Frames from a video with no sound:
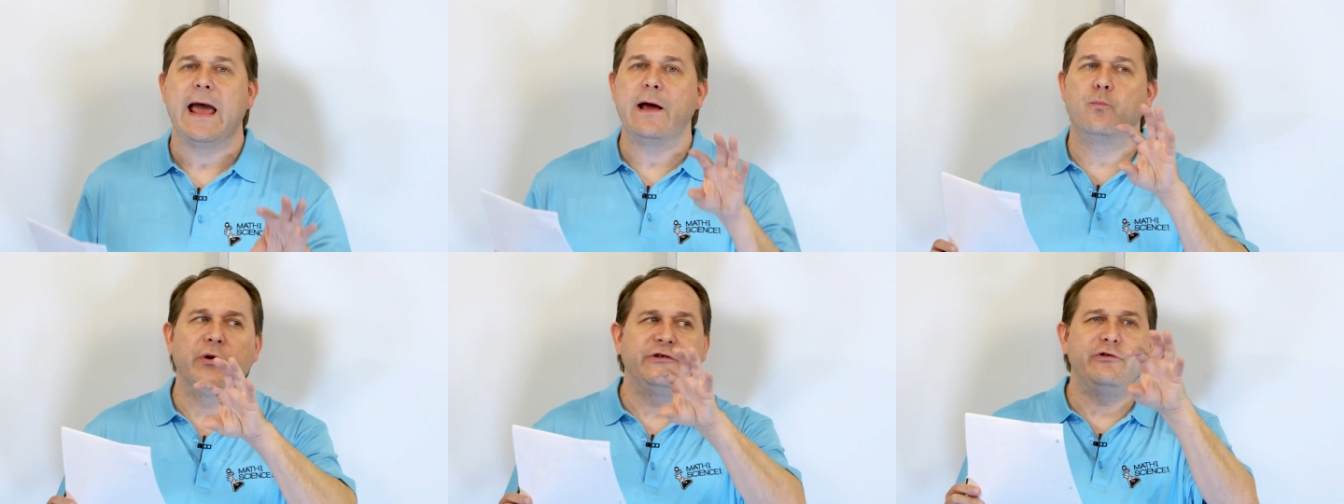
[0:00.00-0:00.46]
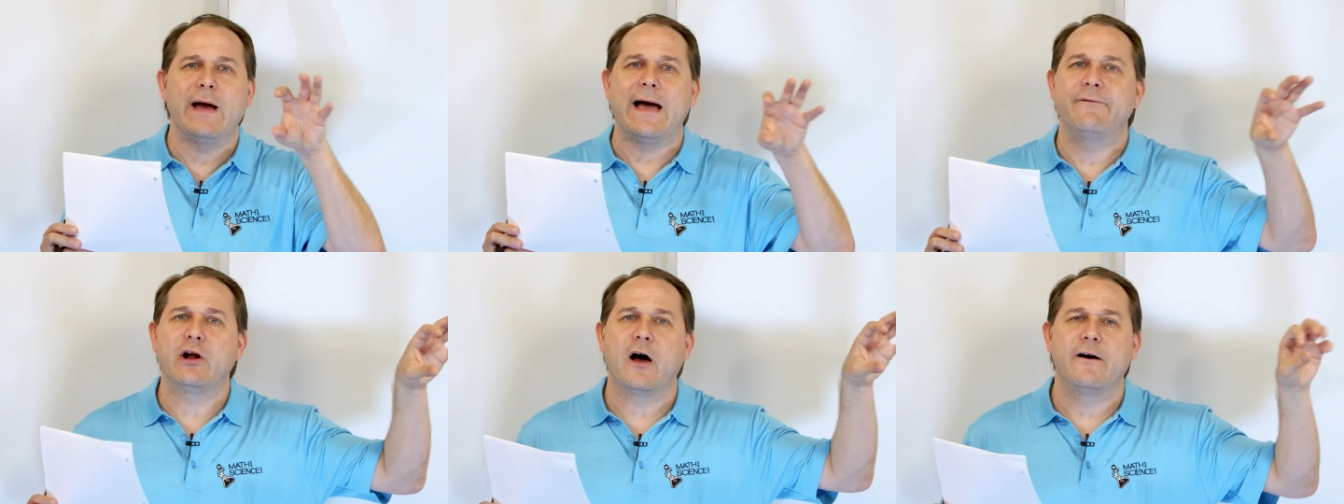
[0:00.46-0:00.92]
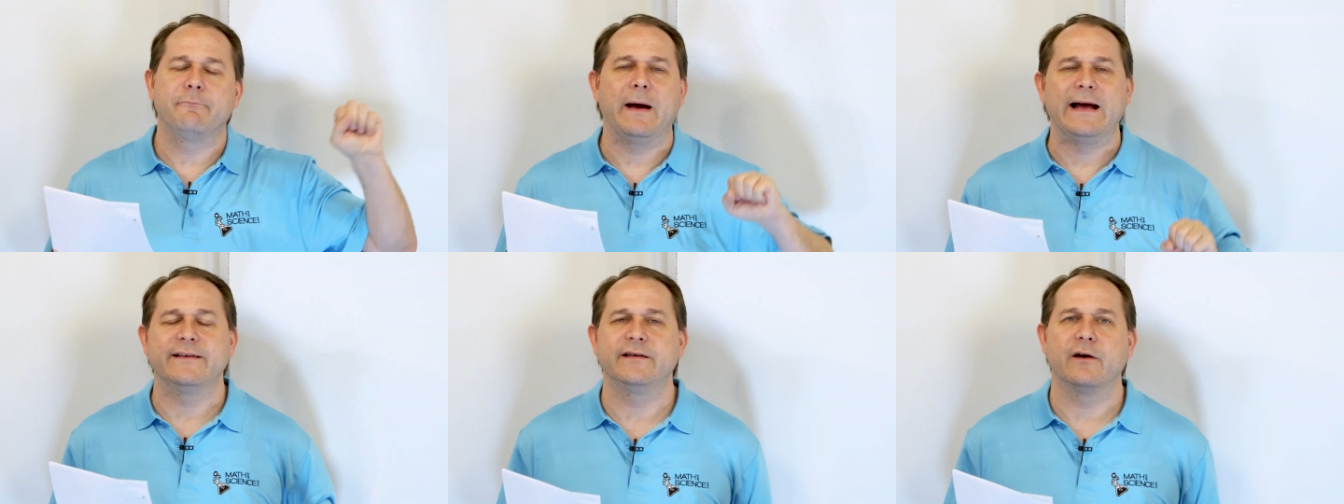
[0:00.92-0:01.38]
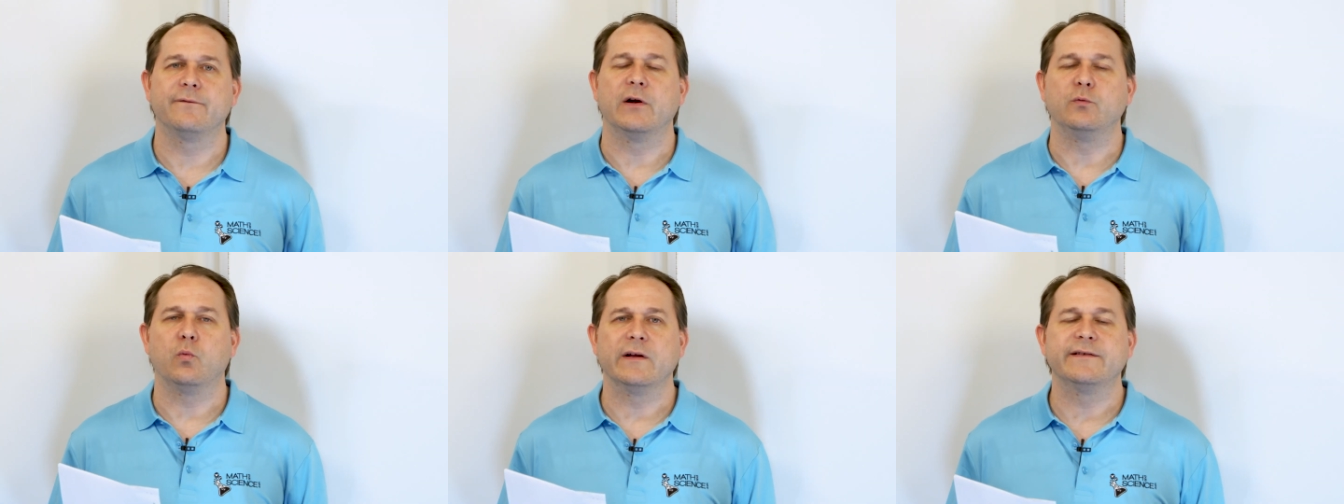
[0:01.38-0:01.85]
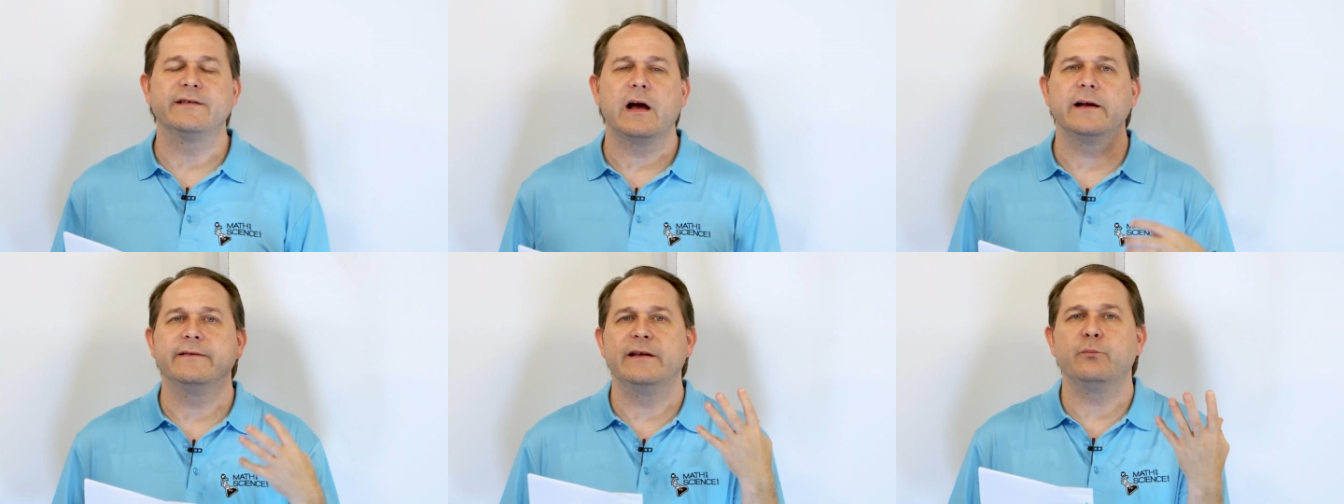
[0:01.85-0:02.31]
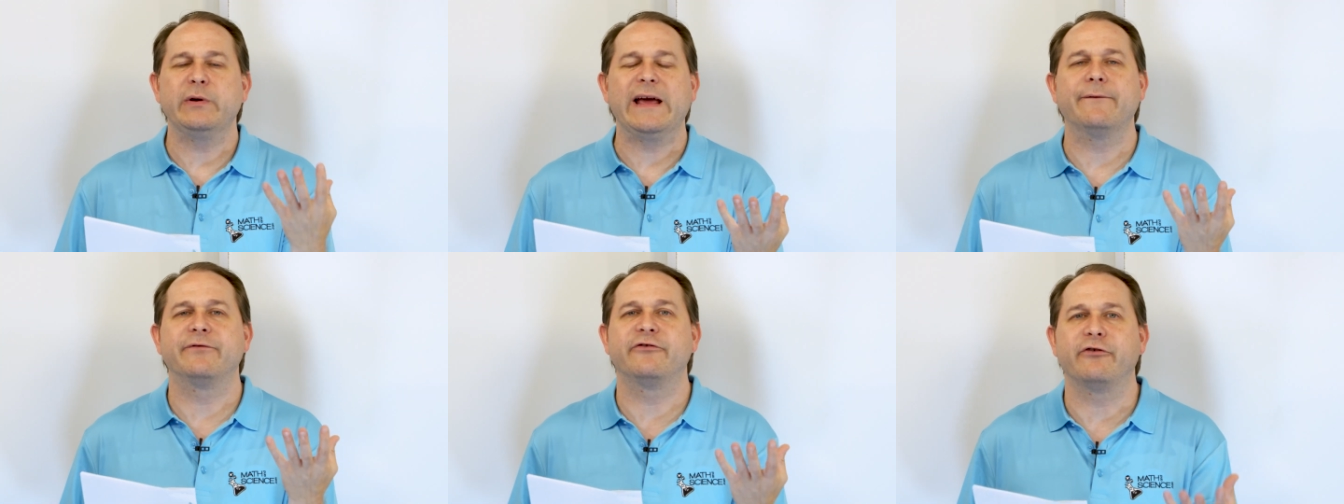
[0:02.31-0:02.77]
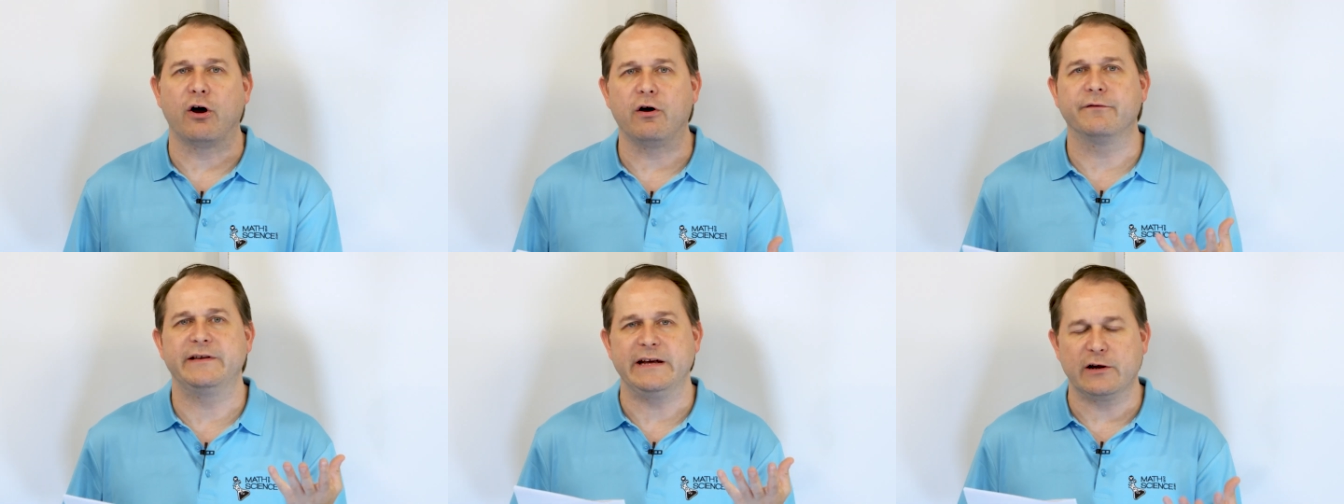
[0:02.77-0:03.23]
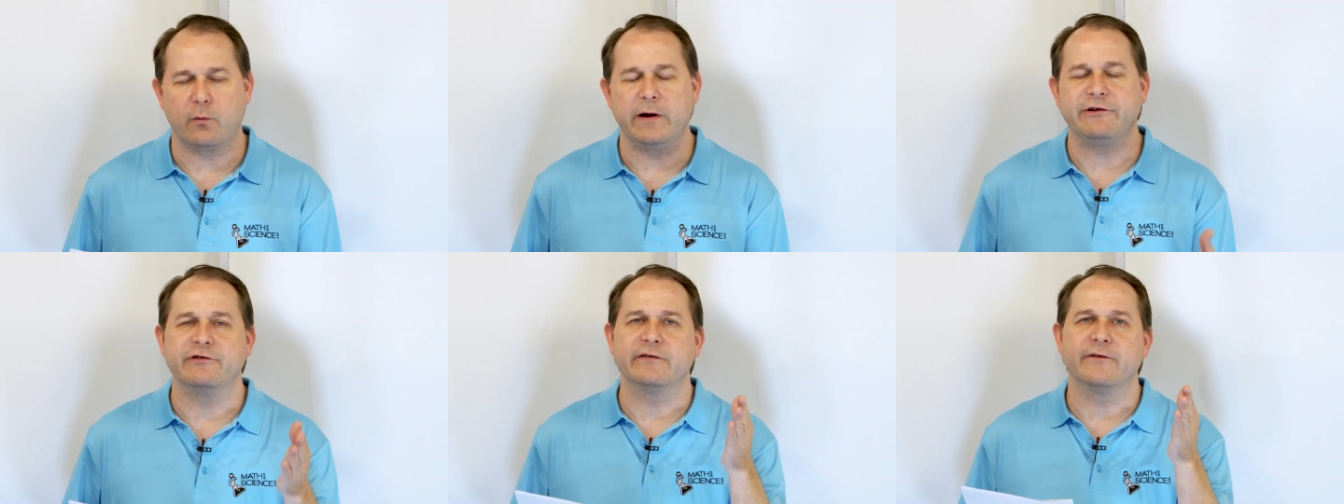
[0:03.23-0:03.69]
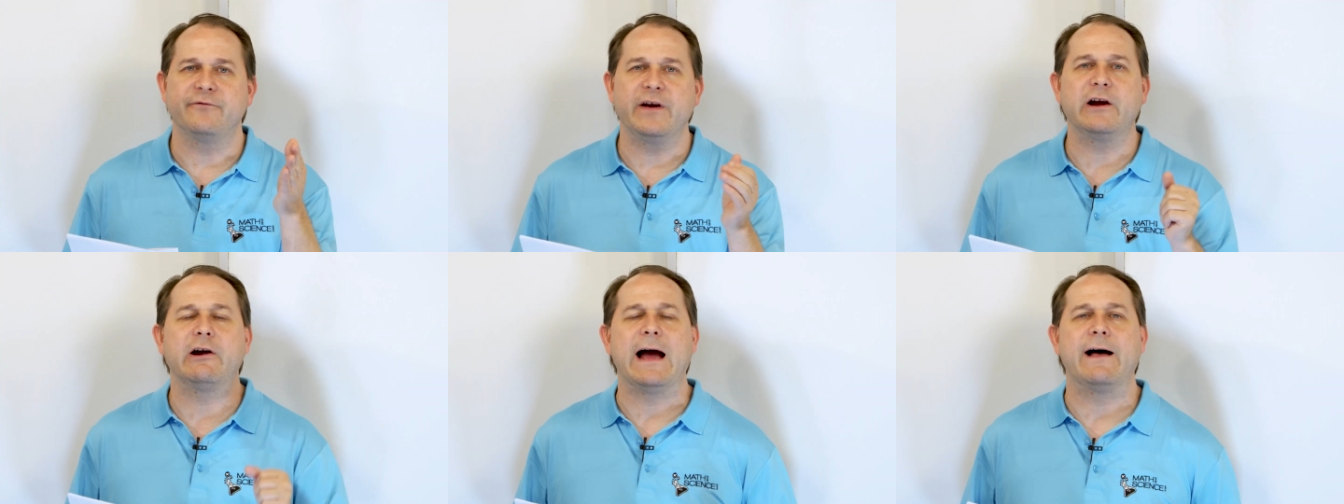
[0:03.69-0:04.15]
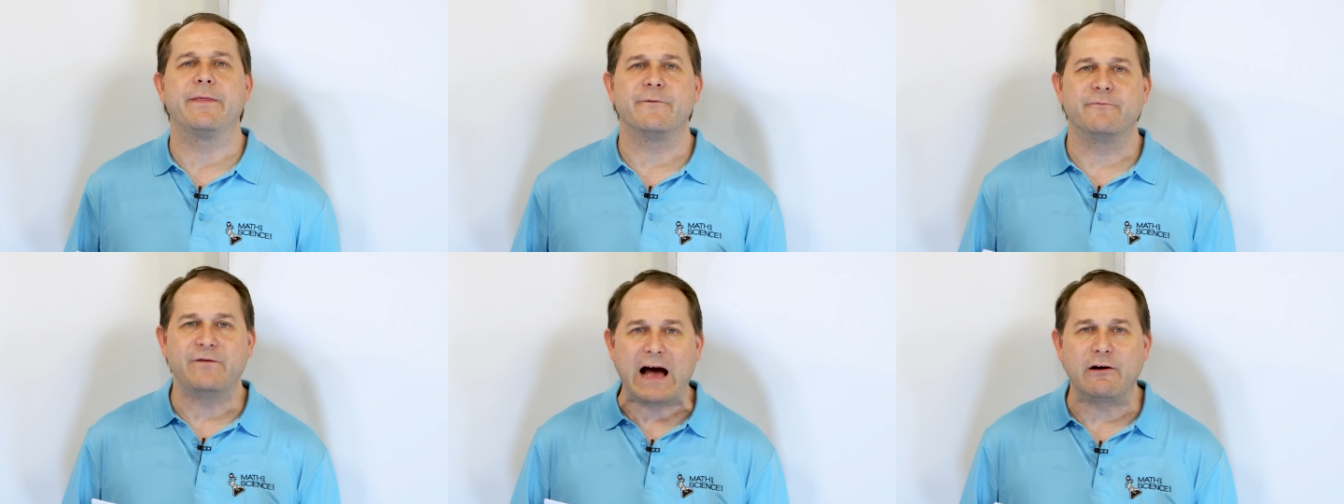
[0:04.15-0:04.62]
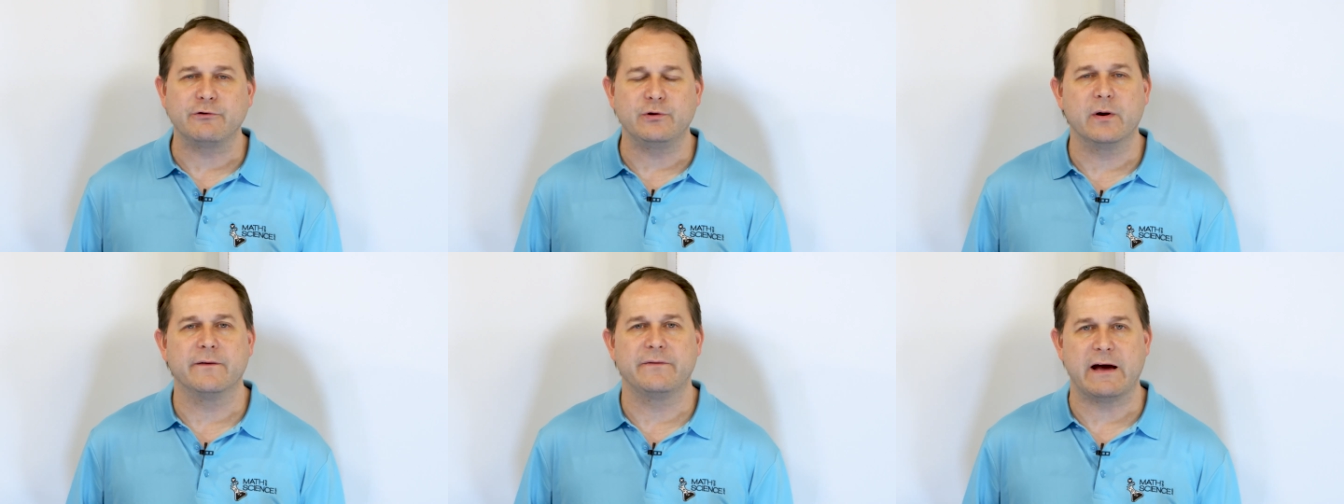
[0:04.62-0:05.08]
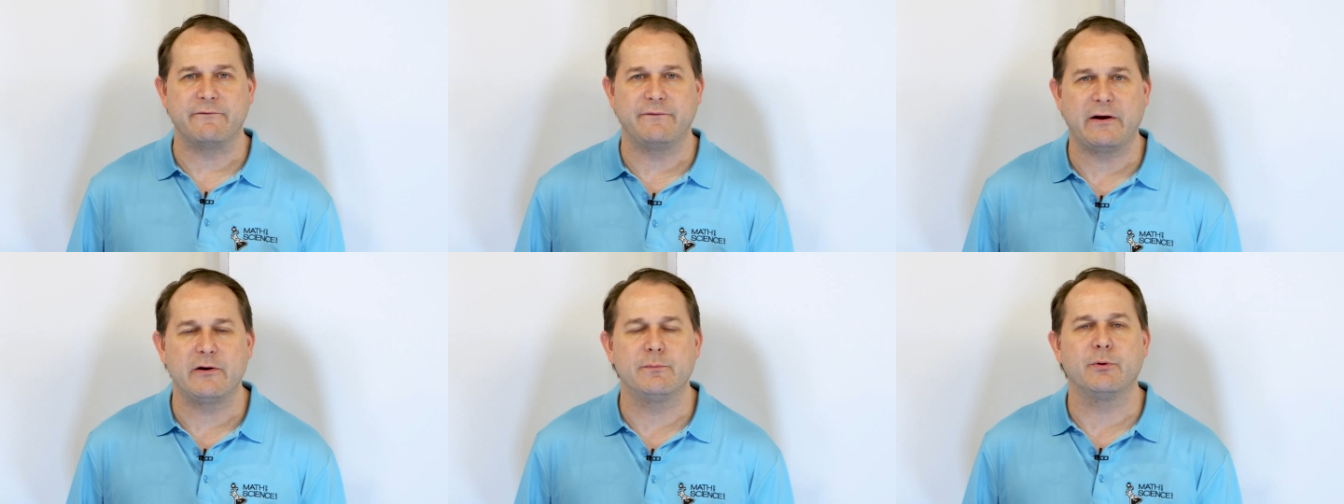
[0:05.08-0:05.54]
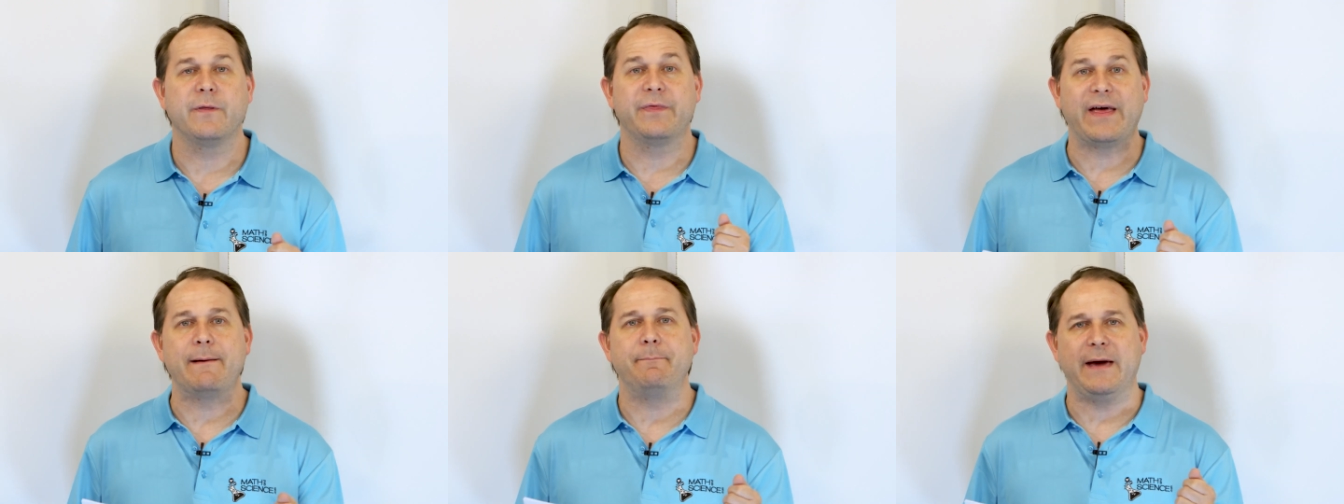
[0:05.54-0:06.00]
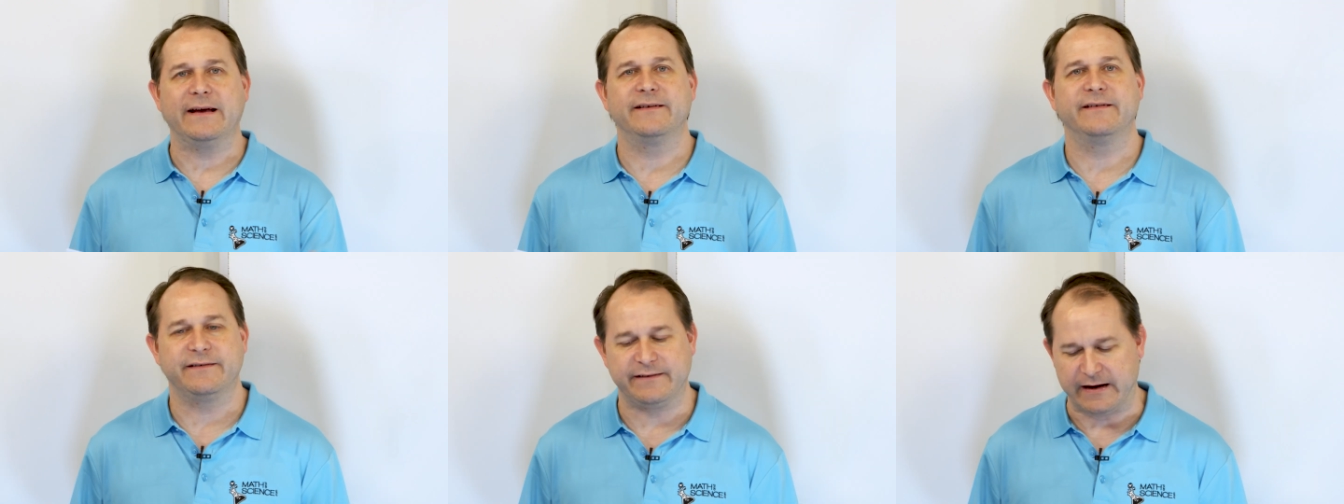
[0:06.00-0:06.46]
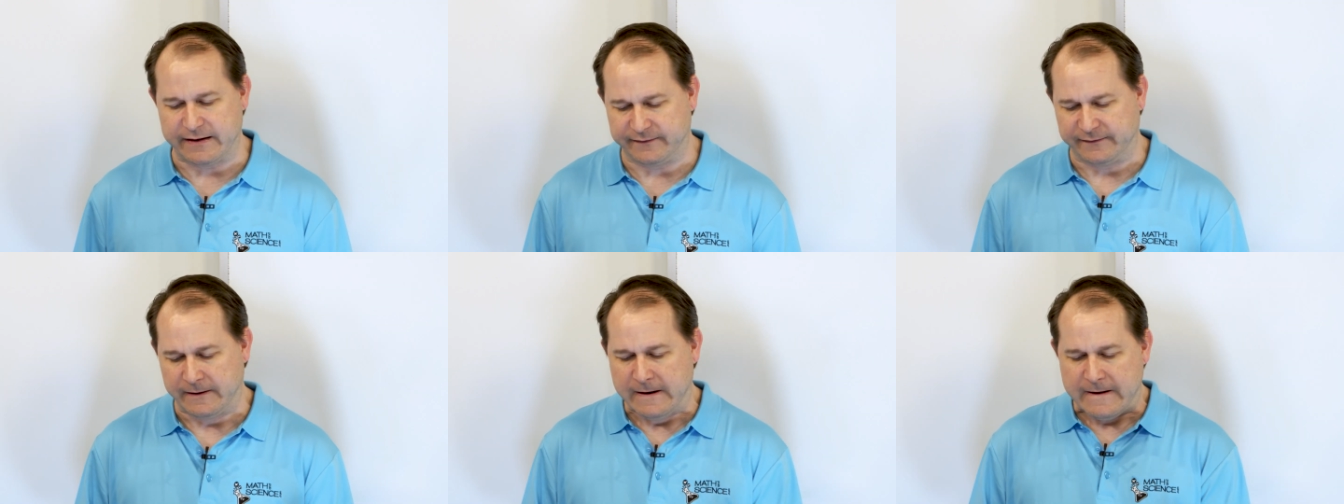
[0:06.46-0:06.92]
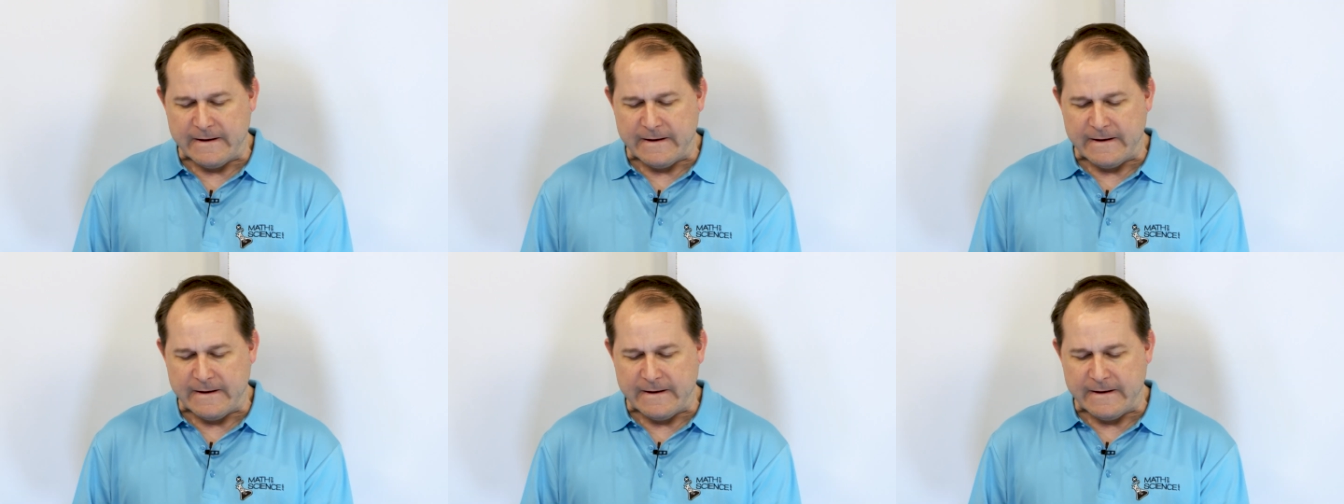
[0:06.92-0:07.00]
And once you have it off by itself on one side, then we have solved the equation to figure out the value of that variable that makes sense.